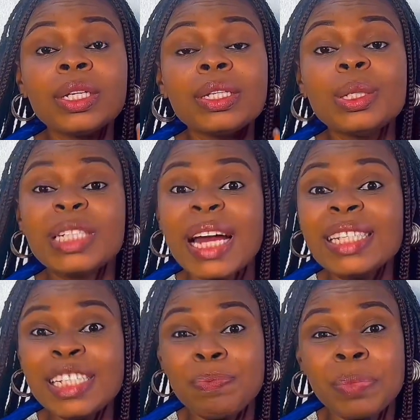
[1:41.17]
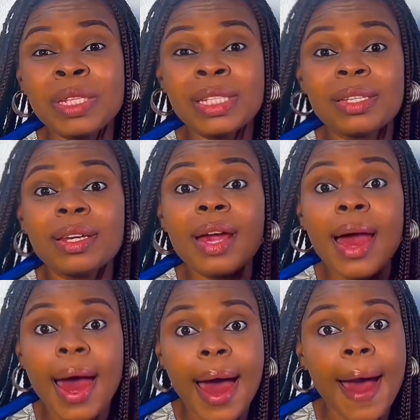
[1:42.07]
the ChatGPT
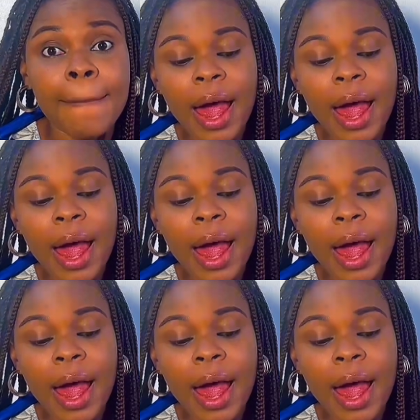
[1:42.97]
app.